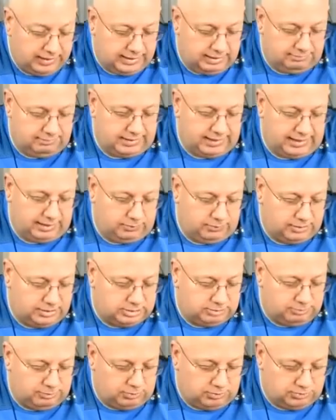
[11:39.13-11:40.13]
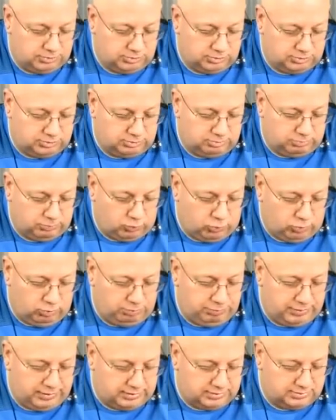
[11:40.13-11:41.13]
Given adequate exposures, the
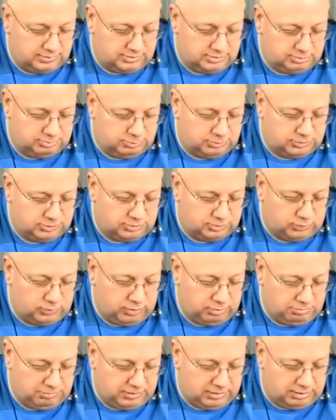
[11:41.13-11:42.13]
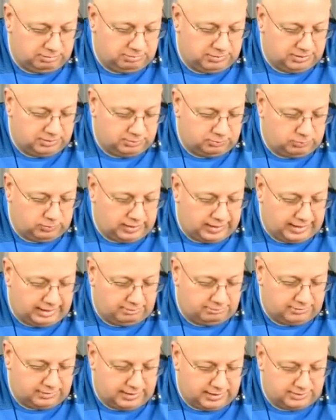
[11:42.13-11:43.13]
more pixels per square millimeter will
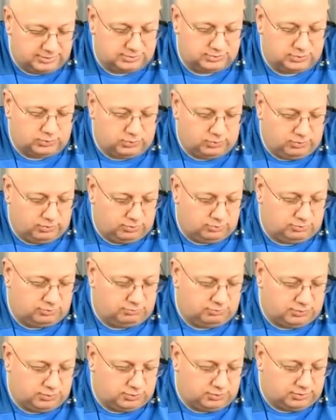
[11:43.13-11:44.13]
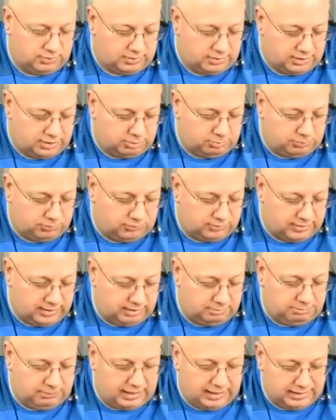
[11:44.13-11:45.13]
have less noise when viewed at
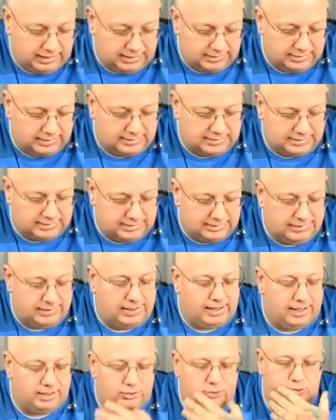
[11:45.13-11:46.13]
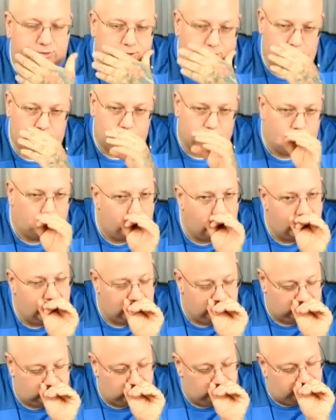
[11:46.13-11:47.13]
100%, making the DX sensor
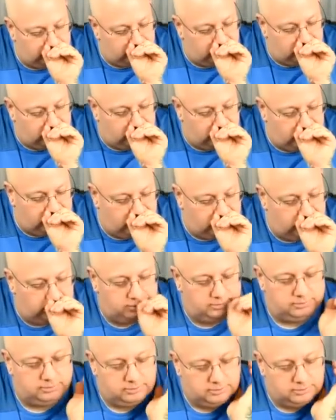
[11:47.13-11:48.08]
superior.